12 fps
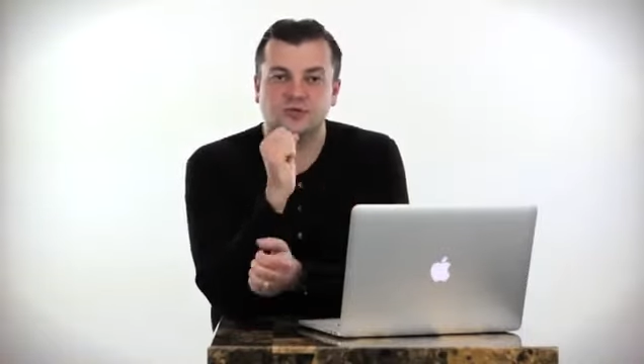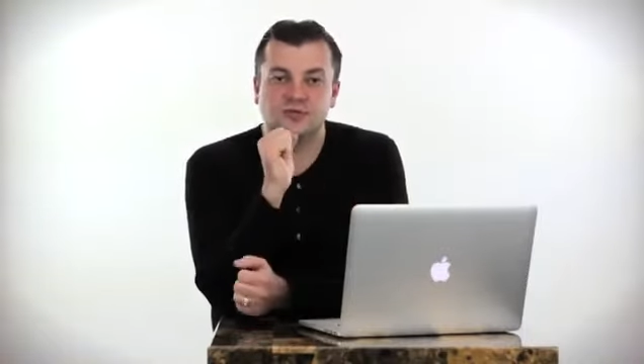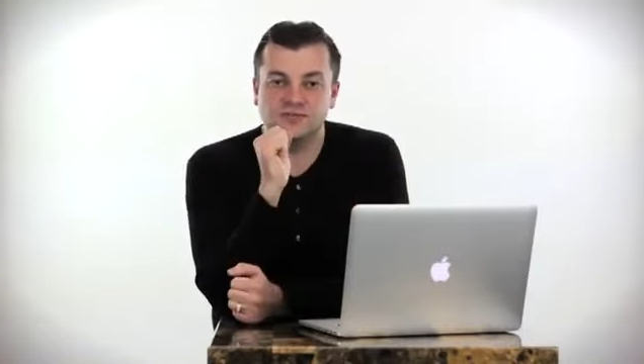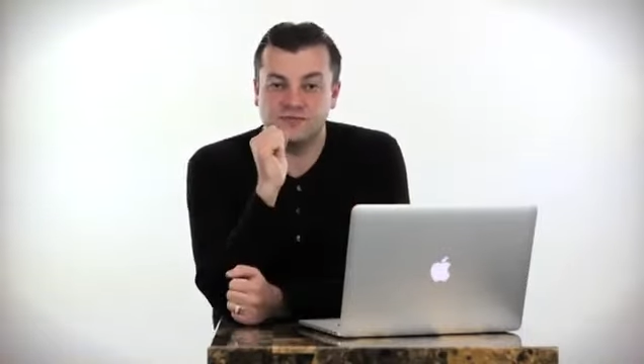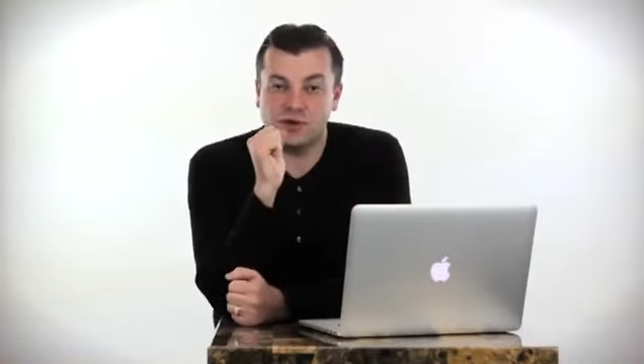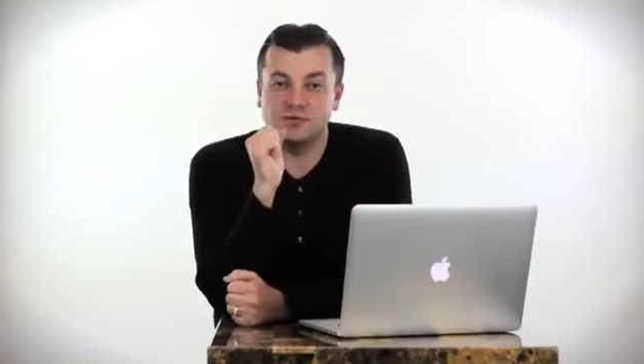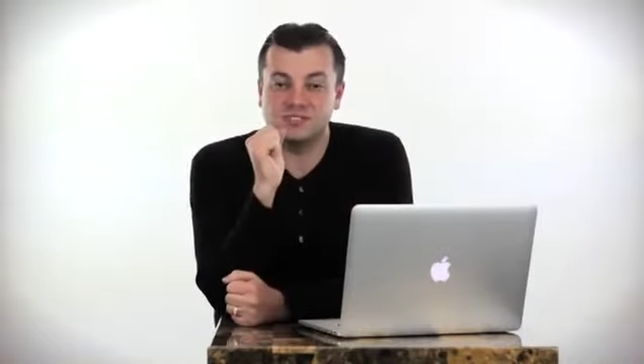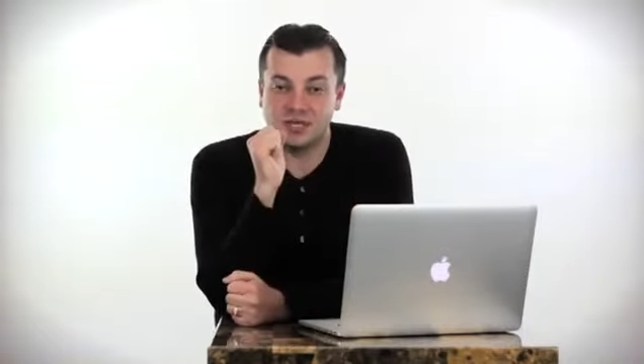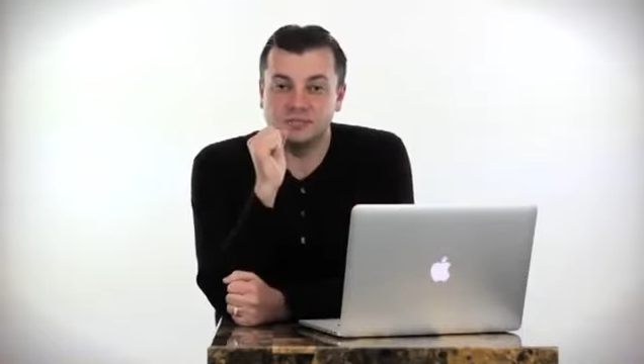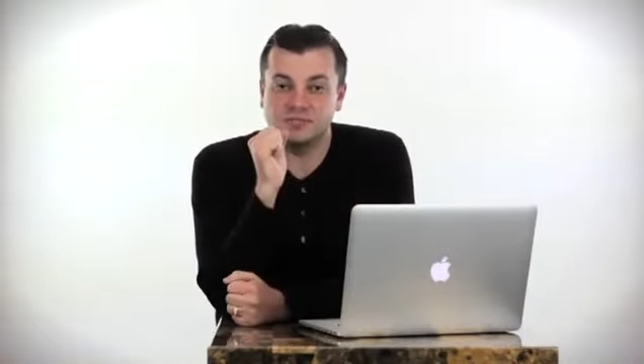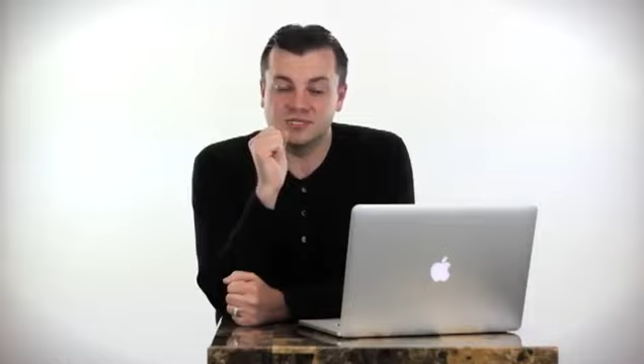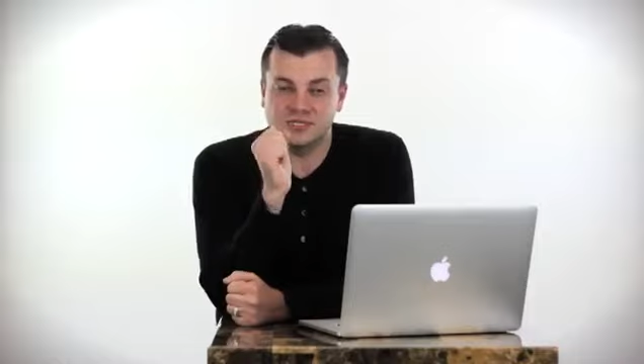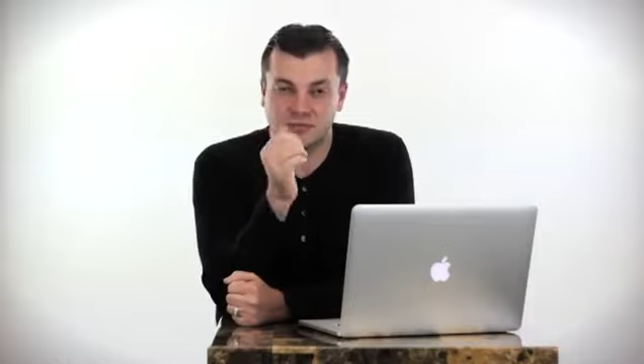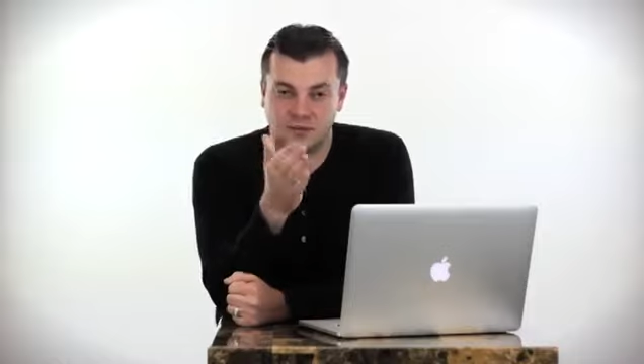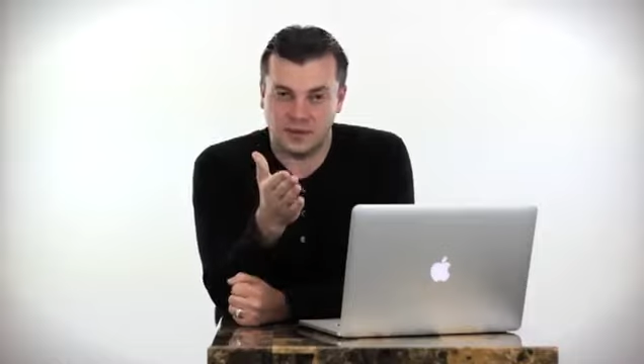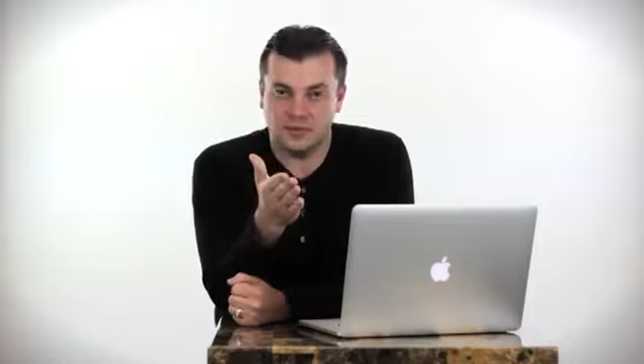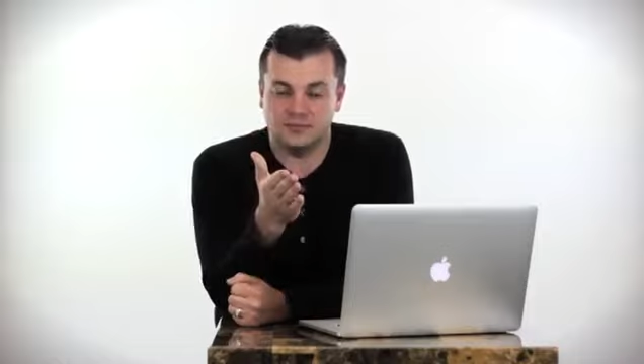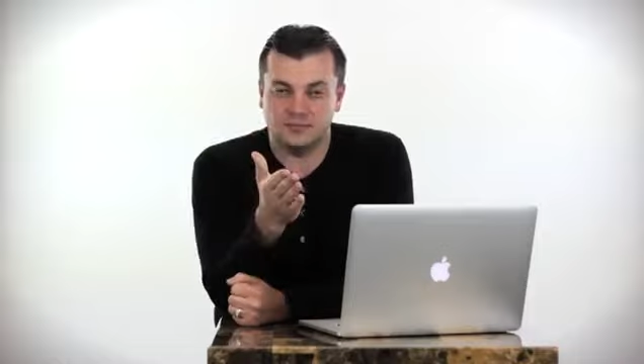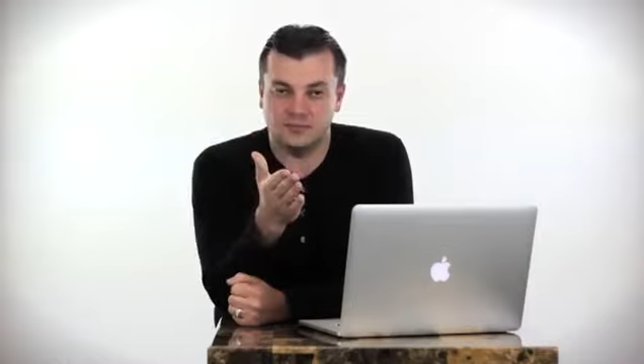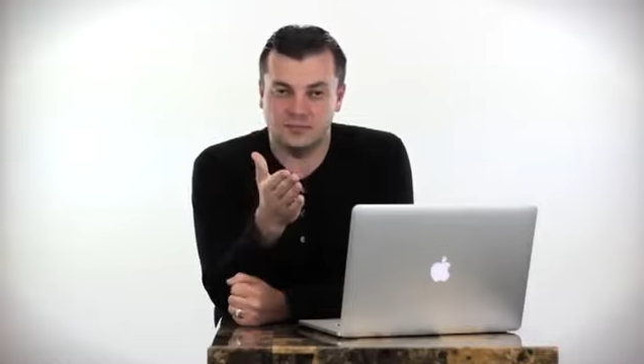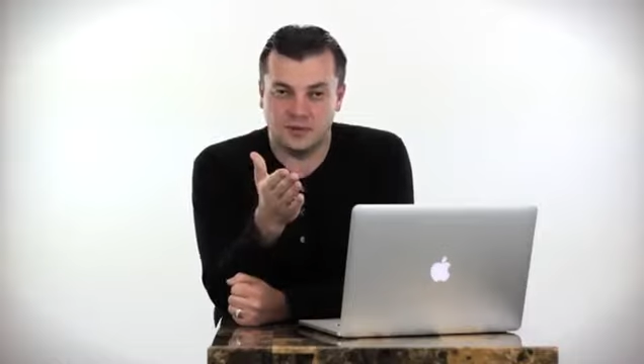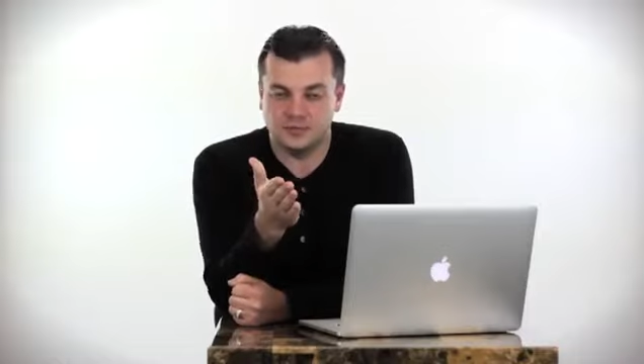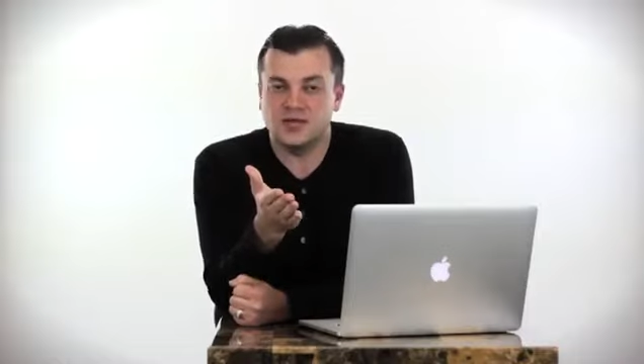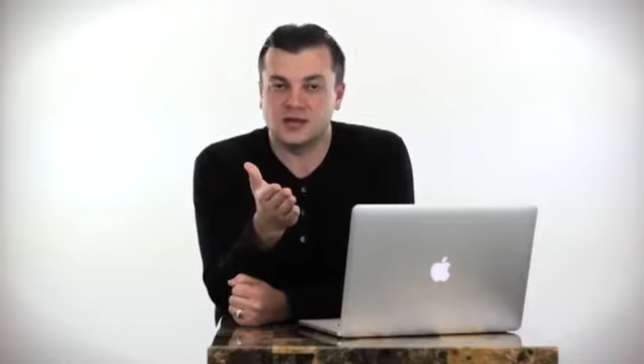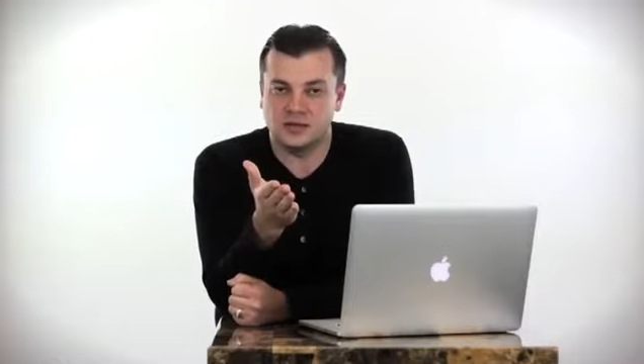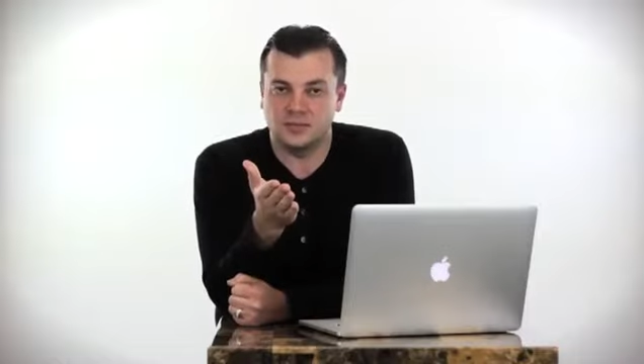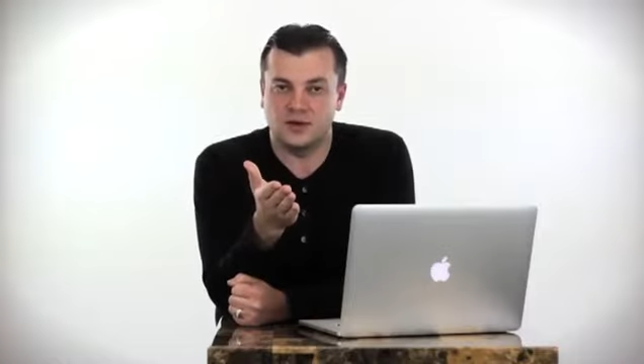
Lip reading: on this very same system I'm talking